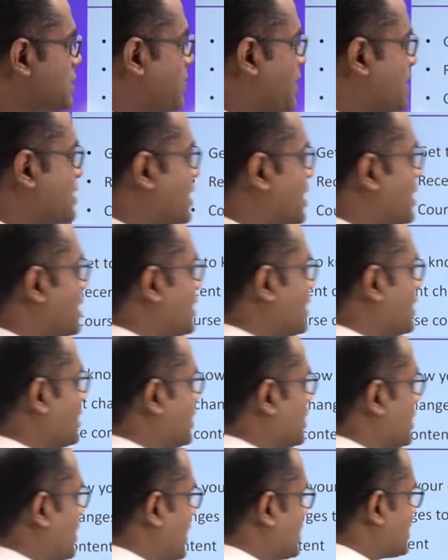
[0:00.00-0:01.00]

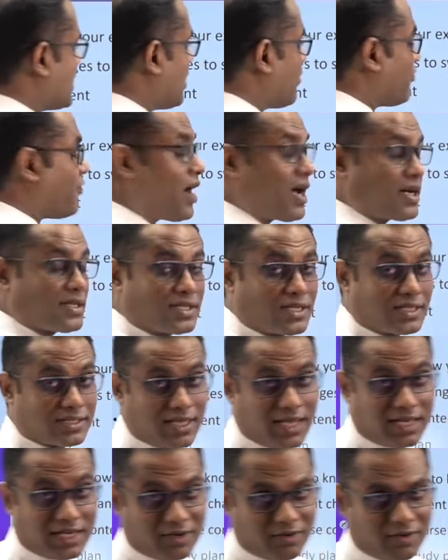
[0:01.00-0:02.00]
Especially
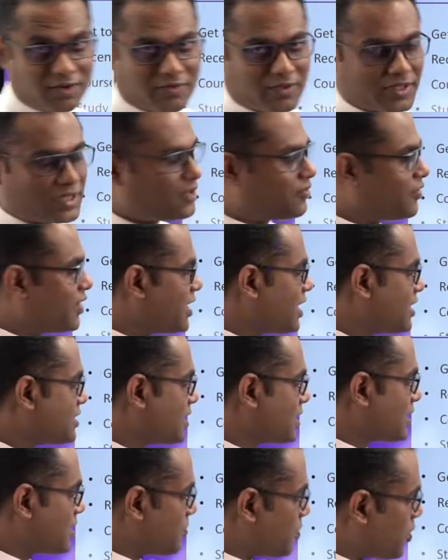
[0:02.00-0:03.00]
SLFRSs are relevant with the
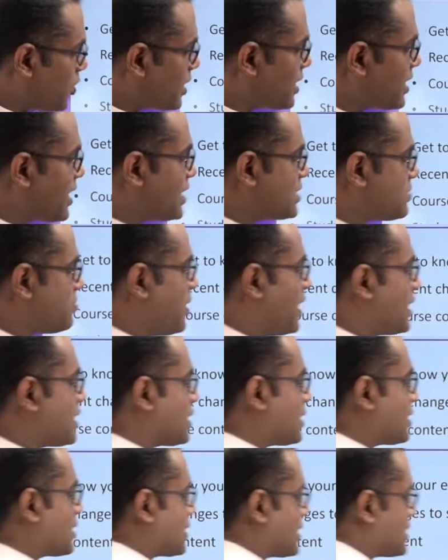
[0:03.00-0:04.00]
financial reporting
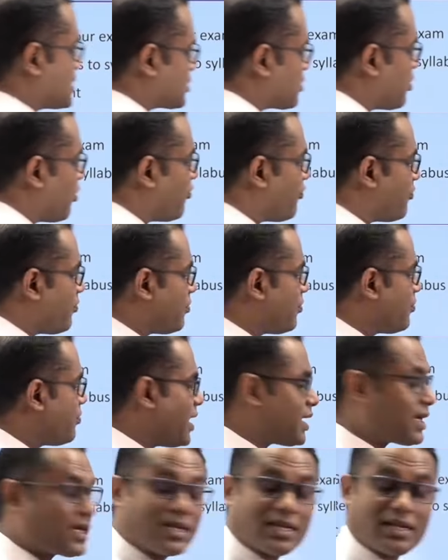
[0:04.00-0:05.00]
aspect. Risk of
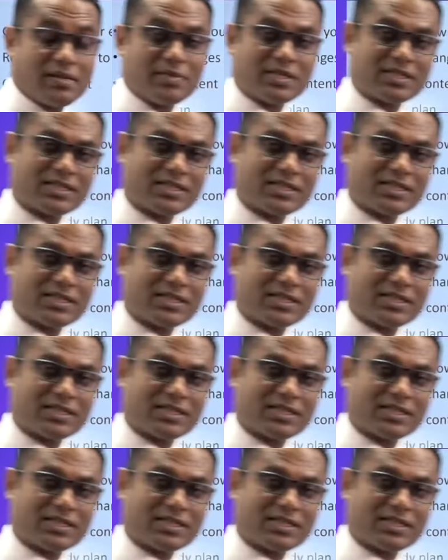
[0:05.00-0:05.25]
material